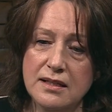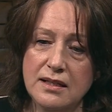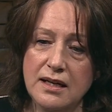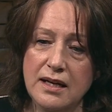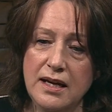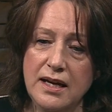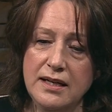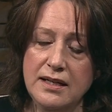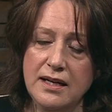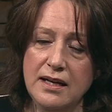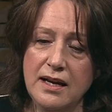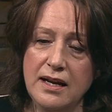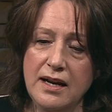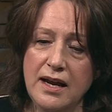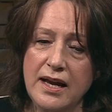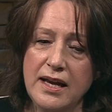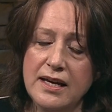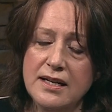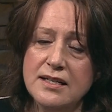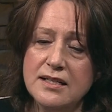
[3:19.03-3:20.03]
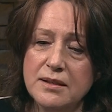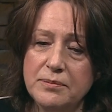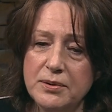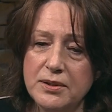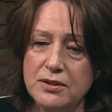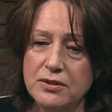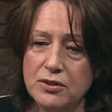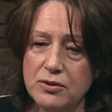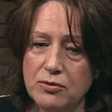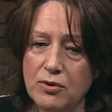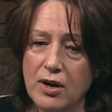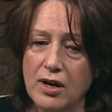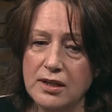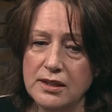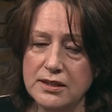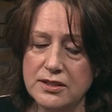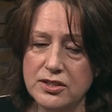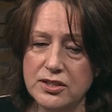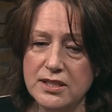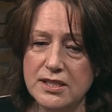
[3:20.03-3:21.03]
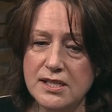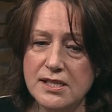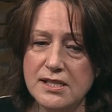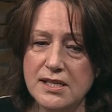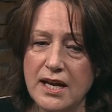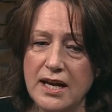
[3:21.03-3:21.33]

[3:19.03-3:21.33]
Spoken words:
And I ended up at a neurologist,